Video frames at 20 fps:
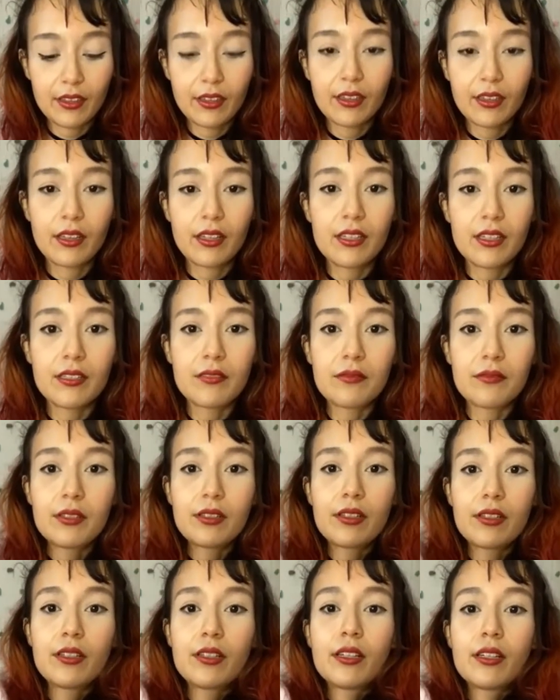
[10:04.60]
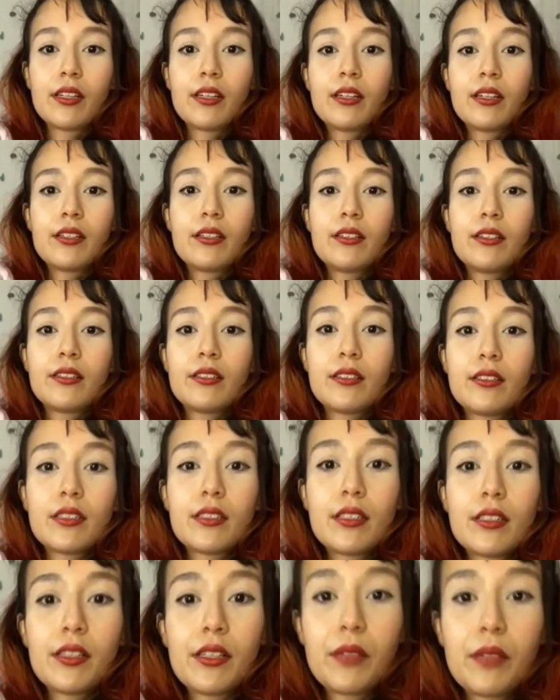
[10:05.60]
This one
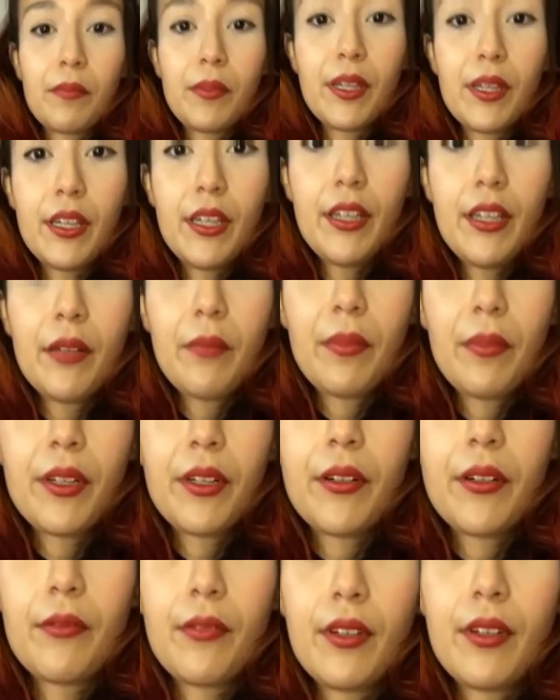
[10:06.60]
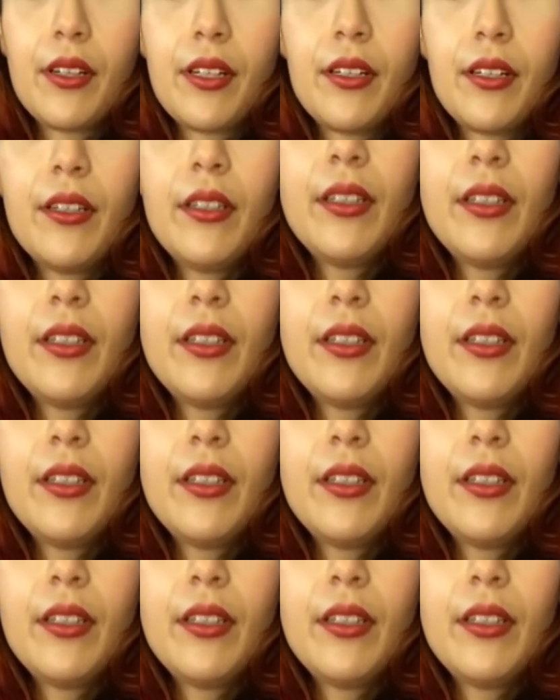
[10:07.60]
is the peanut butter one.